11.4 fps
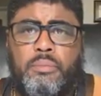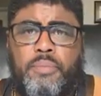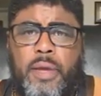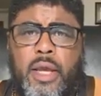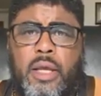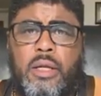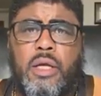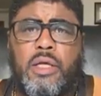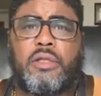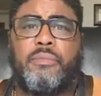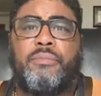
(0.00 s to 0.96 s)

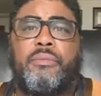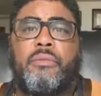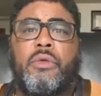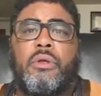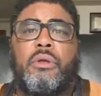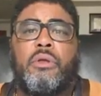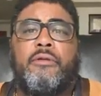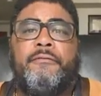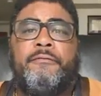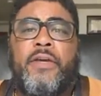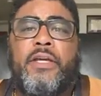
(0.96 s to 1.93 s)
paganism,
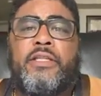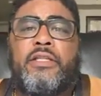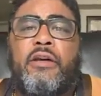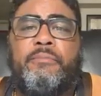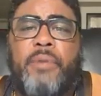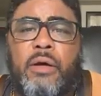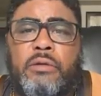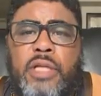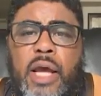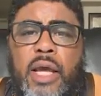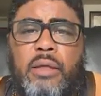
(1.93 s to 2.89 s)
feast of
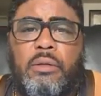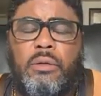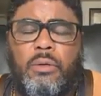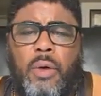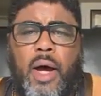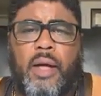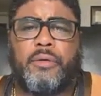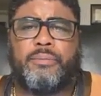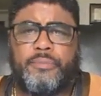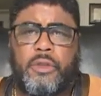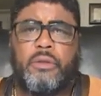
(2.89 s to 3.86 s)
Beltane, the water.
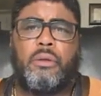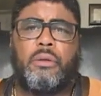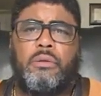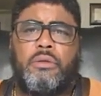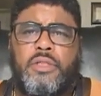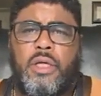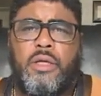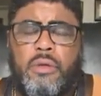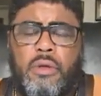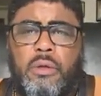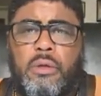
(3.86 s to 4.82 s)

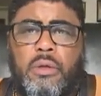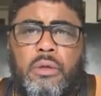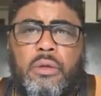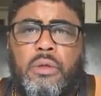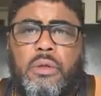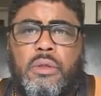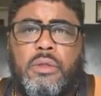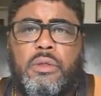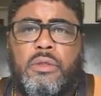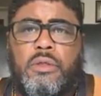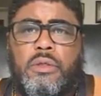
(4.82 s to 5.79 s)
See,
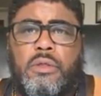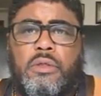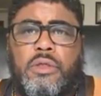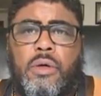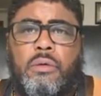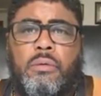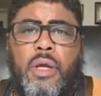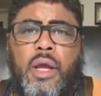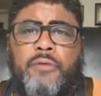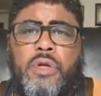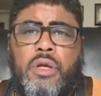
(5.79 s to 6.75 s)
so
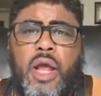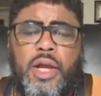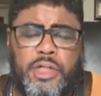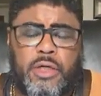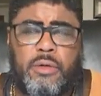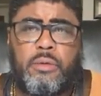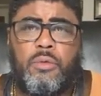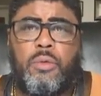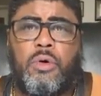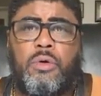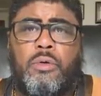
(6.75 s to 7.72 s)
every nation
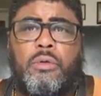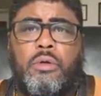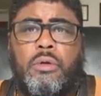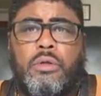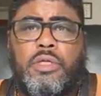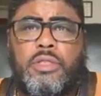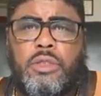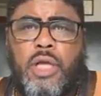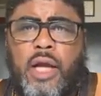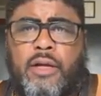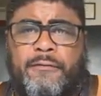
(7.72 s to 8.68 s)
will
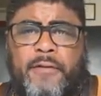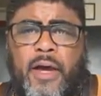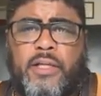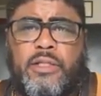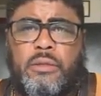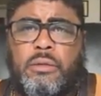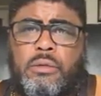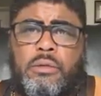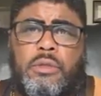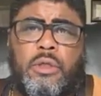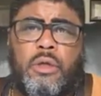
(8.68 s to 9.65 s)
sacrifice
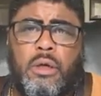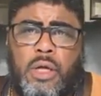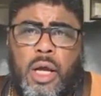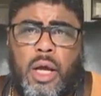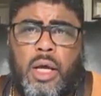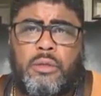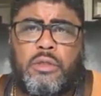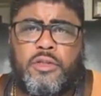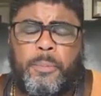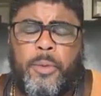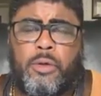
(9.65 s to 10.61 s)
to their God, the
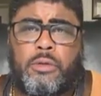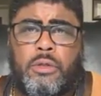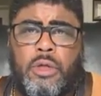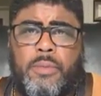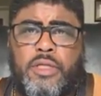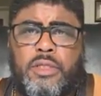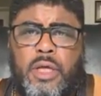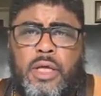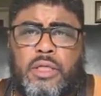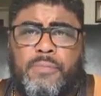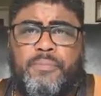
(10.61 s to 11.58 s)
spiritual demon
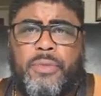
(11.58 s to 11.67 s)
Satan,